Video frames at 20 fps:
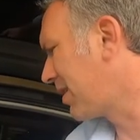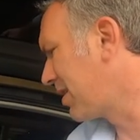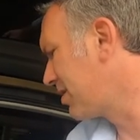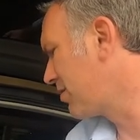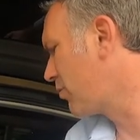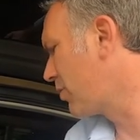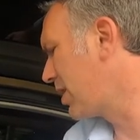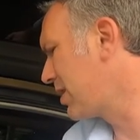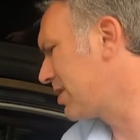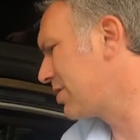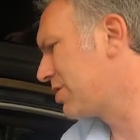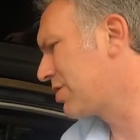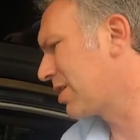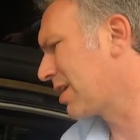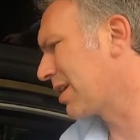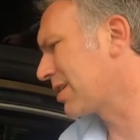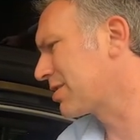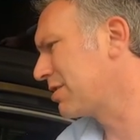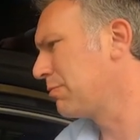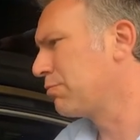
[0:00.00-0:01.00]
to find a way that you
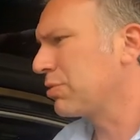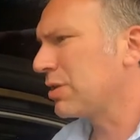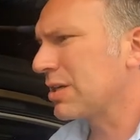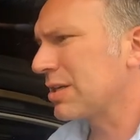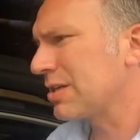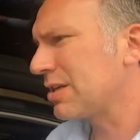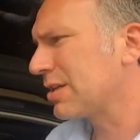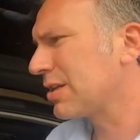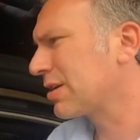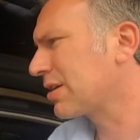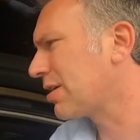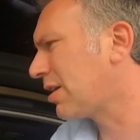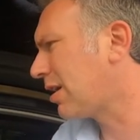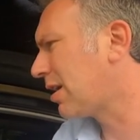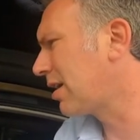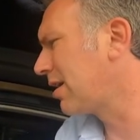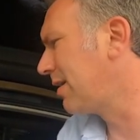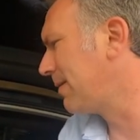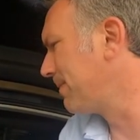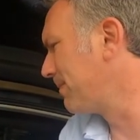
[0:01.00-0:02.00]
can actually plug it into the
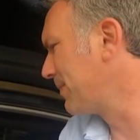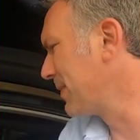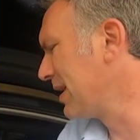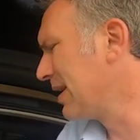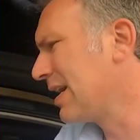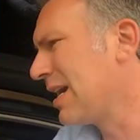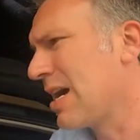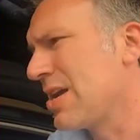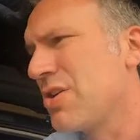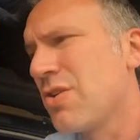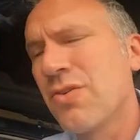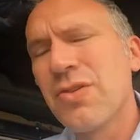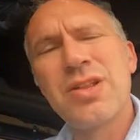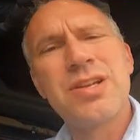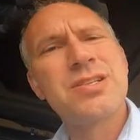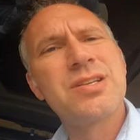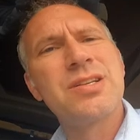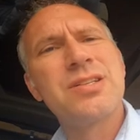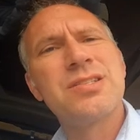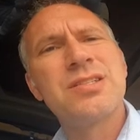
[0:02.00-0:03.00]
car and know that
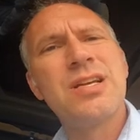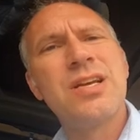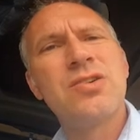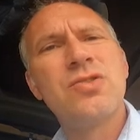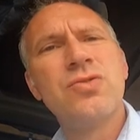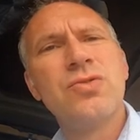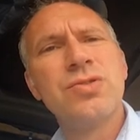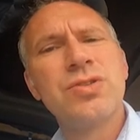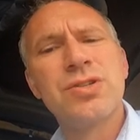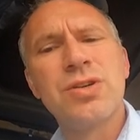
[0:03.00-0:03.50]
it's gonna stay cool.